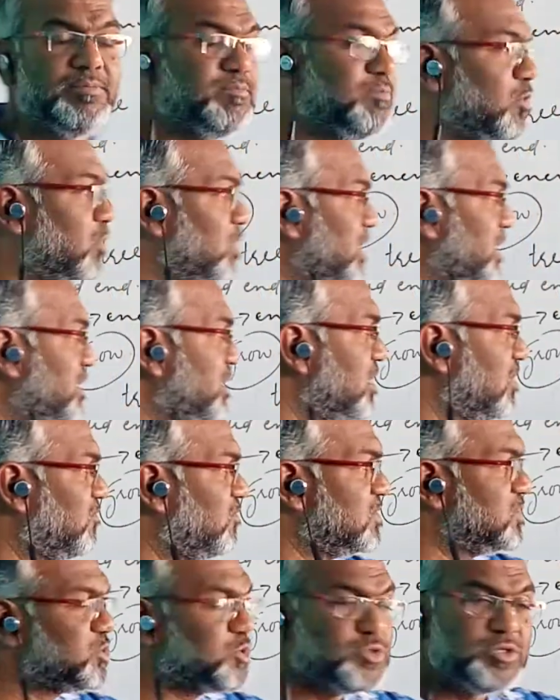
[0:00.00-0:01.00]
Pole here
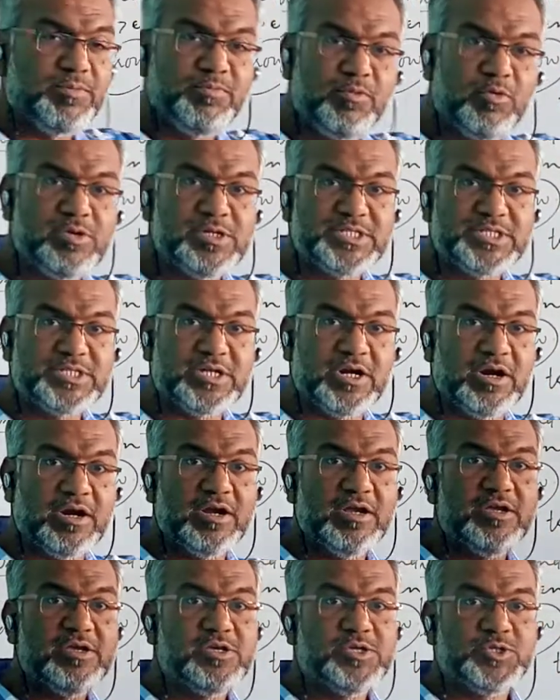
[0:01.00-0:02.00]
refers to the pole star.
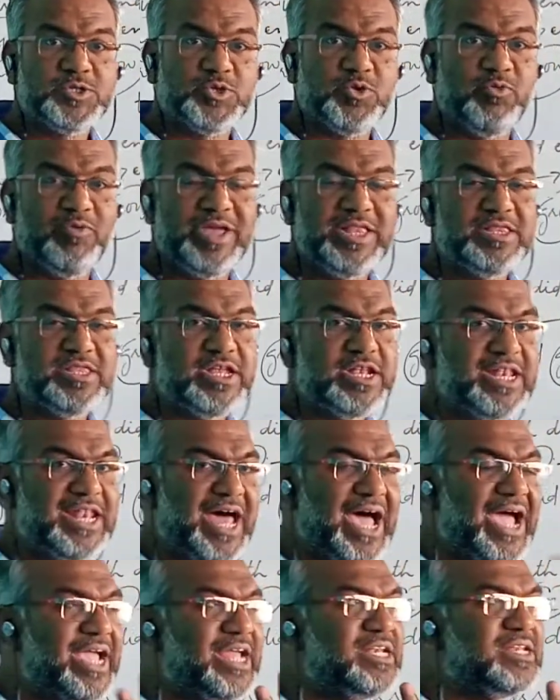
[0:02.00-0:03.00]
So when the
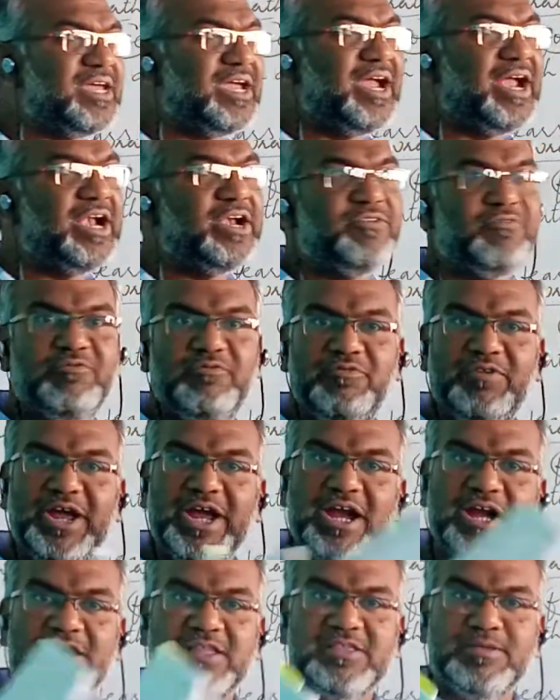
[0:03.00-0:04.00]
night had
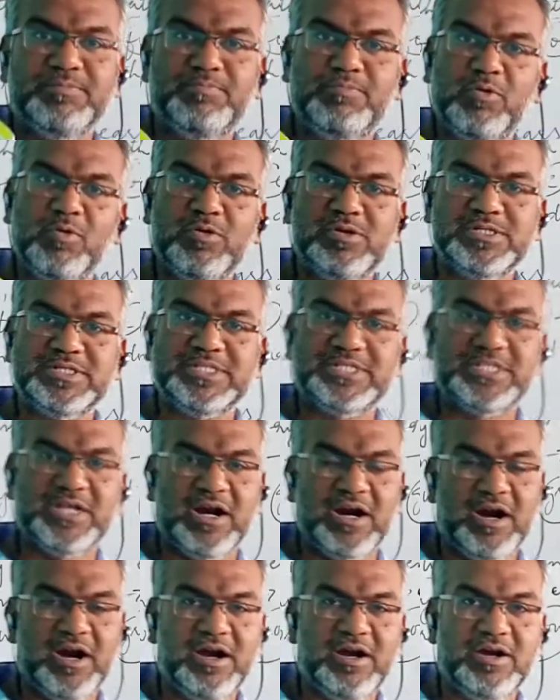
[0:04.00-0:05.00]
veiled the pole
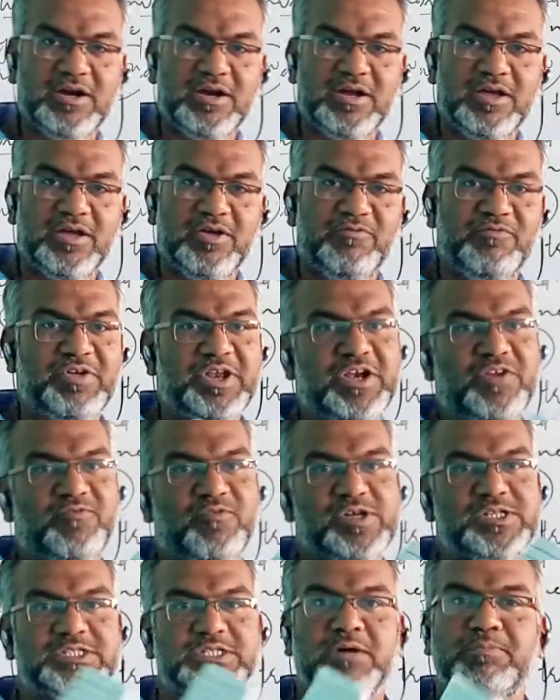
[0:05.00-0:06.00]
star, when it
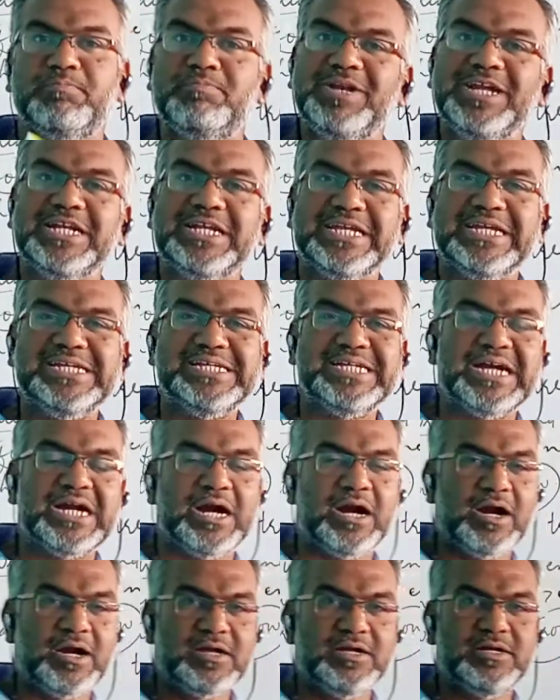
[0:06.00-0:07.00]
was completely
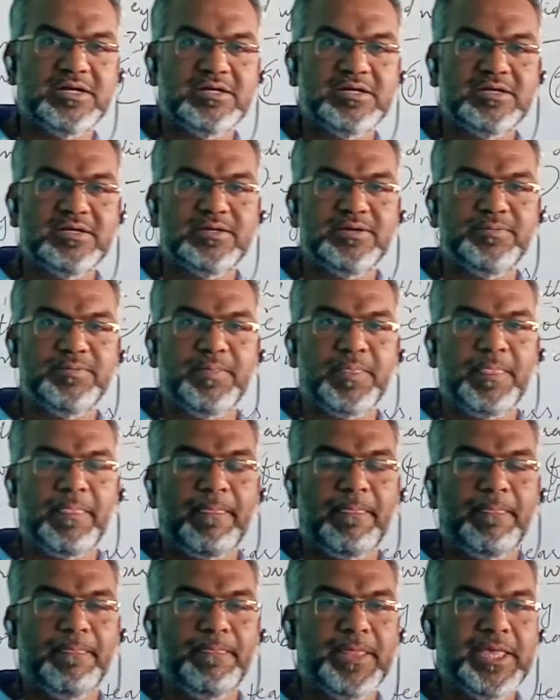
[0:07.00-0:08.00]
dark,
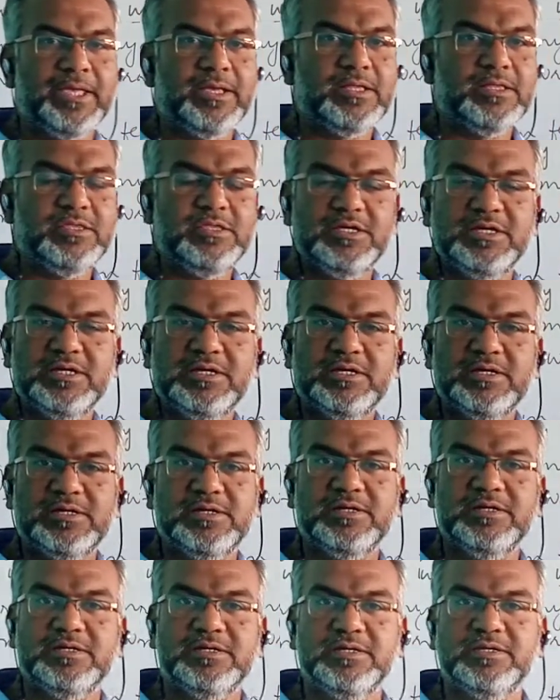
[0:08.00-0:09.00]

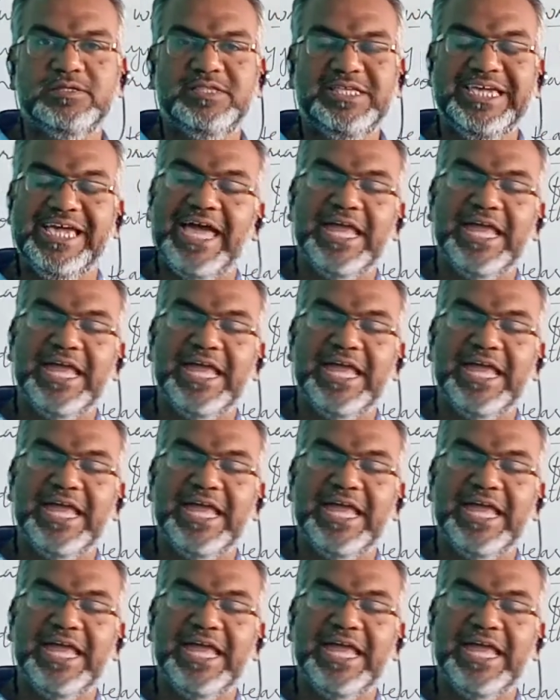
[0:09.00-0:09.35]
the